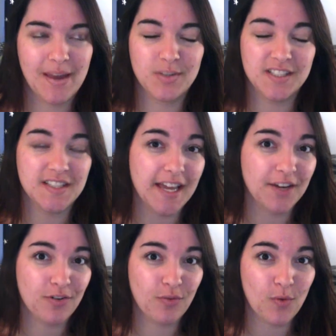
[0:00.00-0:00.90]
a lighter
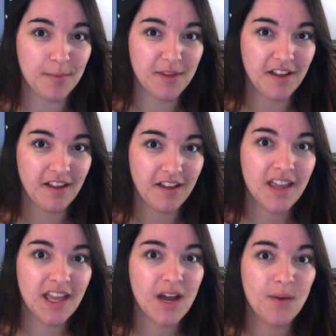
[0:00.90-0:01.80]
formula,
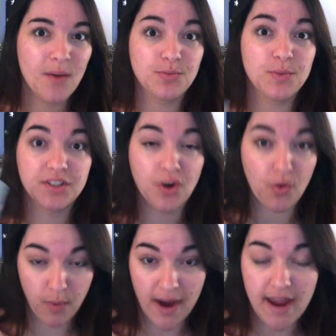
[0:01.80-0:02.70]
which was
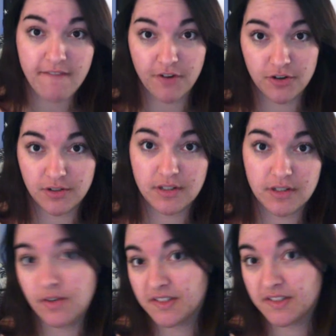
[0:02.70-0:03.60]
great for
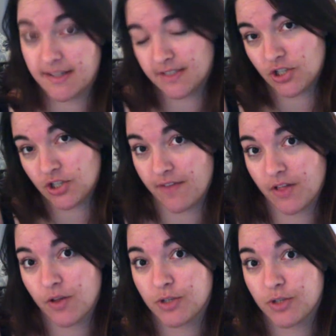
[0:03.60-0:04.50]
using as a shaving
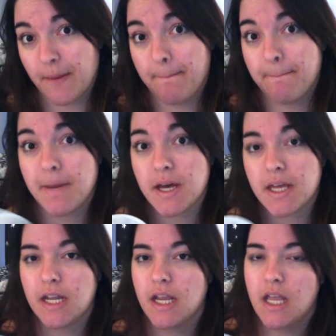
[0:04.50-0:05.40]
lotion,
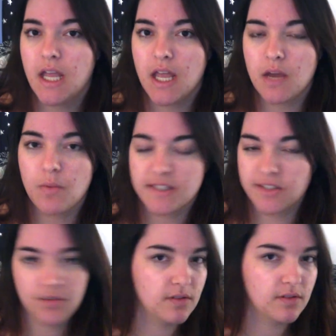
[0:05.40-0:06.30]
but it
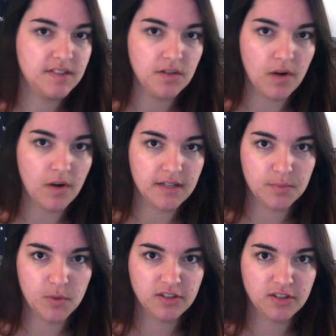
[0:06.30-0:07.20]
wasn't so great as a
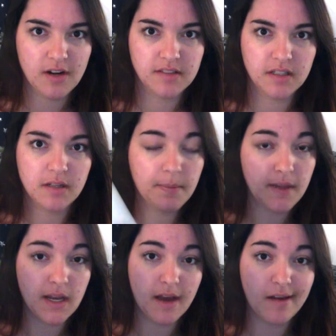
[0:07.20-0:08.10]
moisturizer.
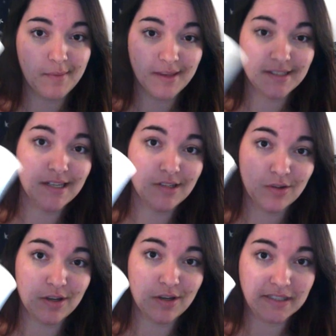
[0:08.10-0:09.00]
But I did enjoy
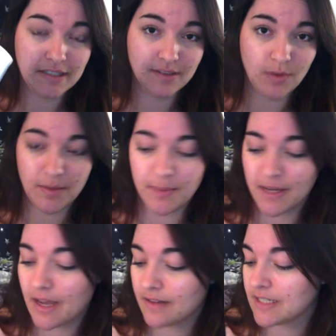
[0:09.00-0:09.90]
using this quite a bit
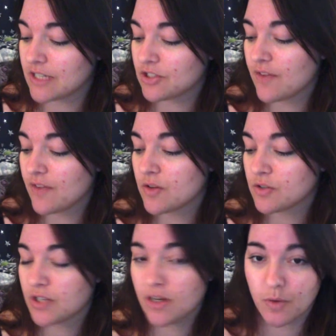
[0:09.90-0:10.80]
as a shaving
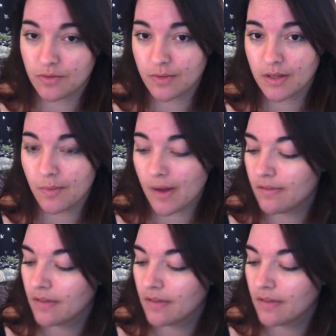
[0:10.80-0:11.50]
lotion. It worked really well.